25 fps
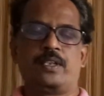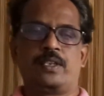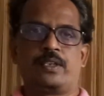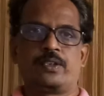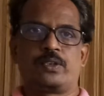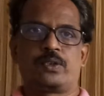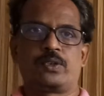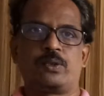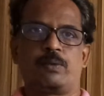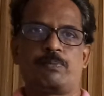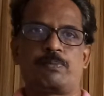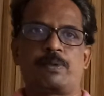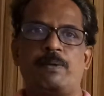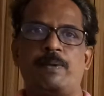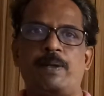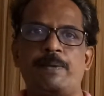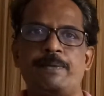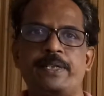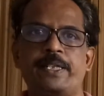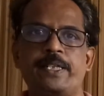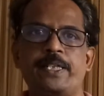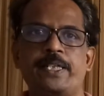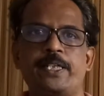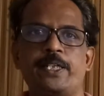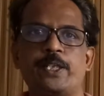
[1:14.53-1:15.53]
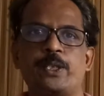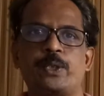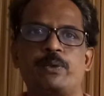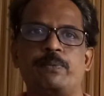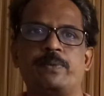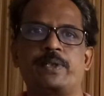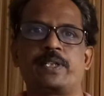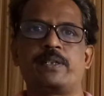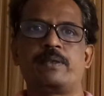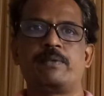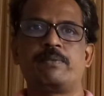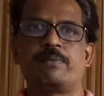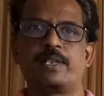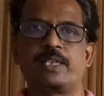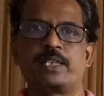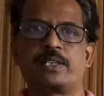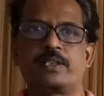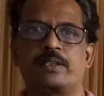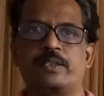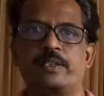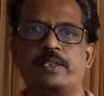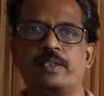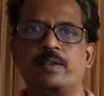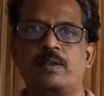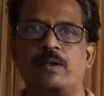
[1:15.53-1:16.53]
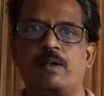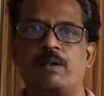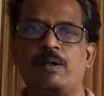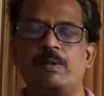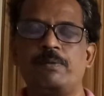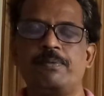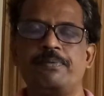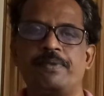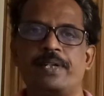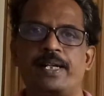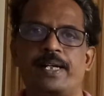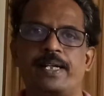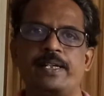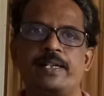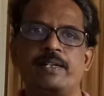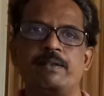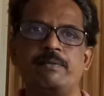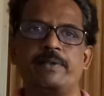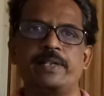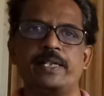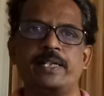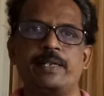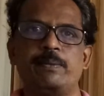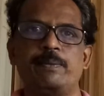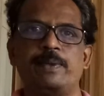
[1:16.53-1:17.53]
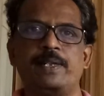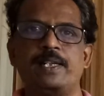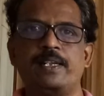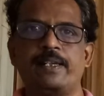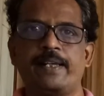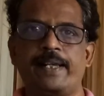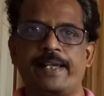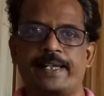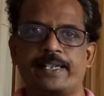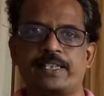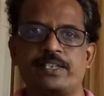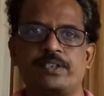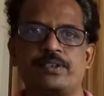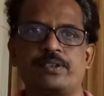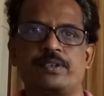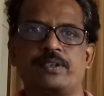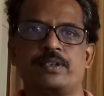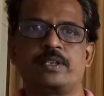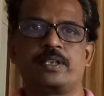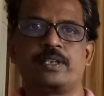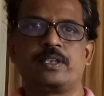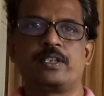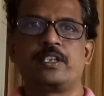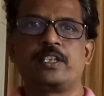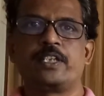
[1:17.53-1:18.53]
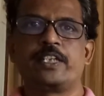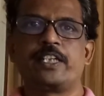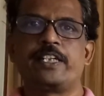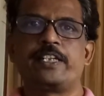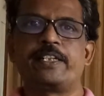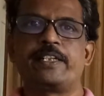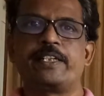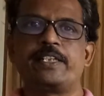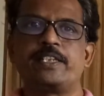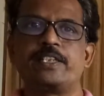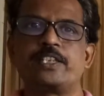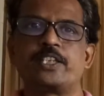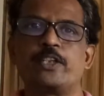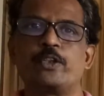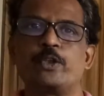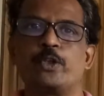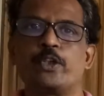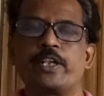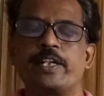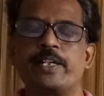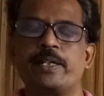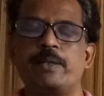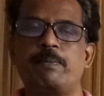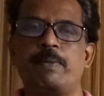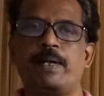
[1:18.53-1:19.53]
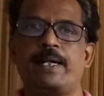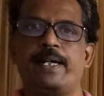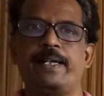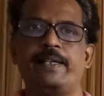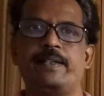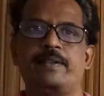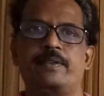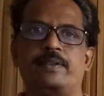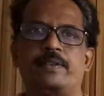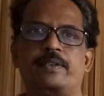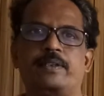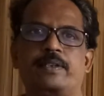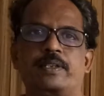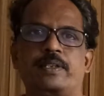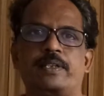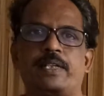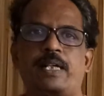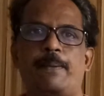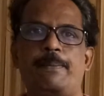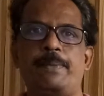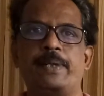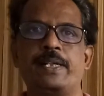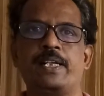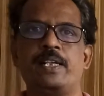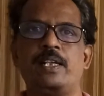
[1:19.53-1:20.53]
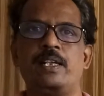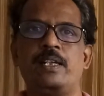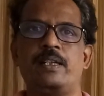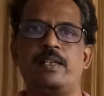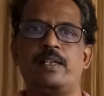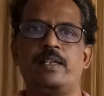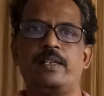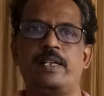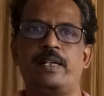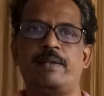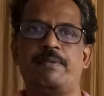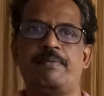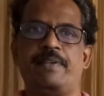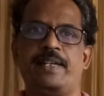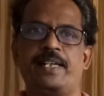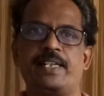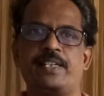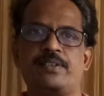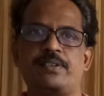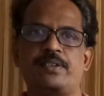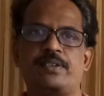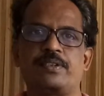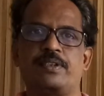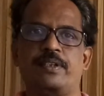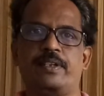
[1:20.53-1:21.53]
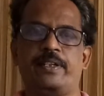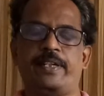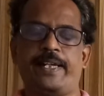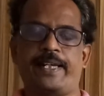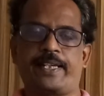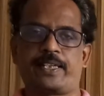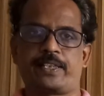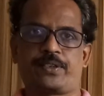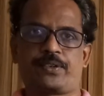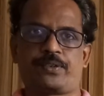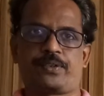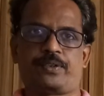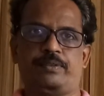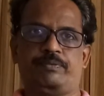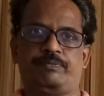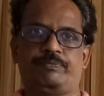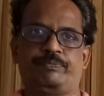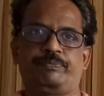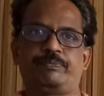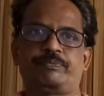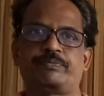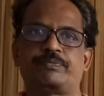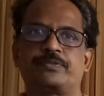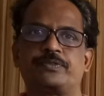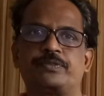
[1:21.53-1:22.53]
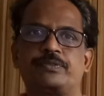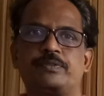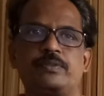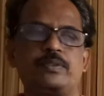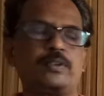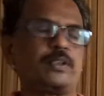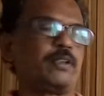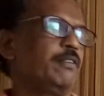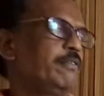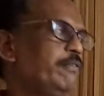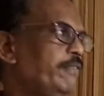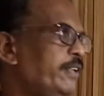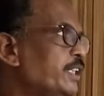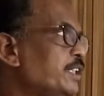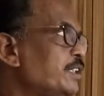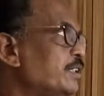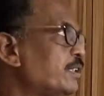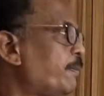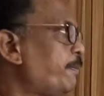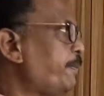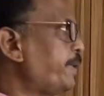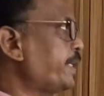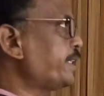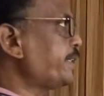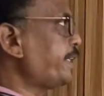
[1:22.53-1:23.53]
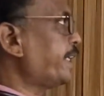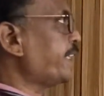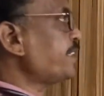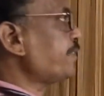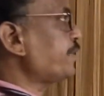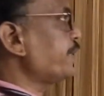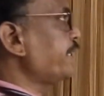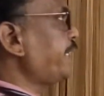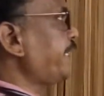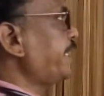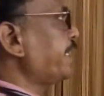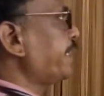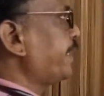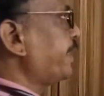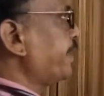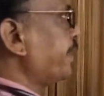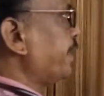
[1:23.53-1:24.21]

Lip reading: So probability distribution function of random variable x, it is denoted by capital Fx x, where suffix x indicate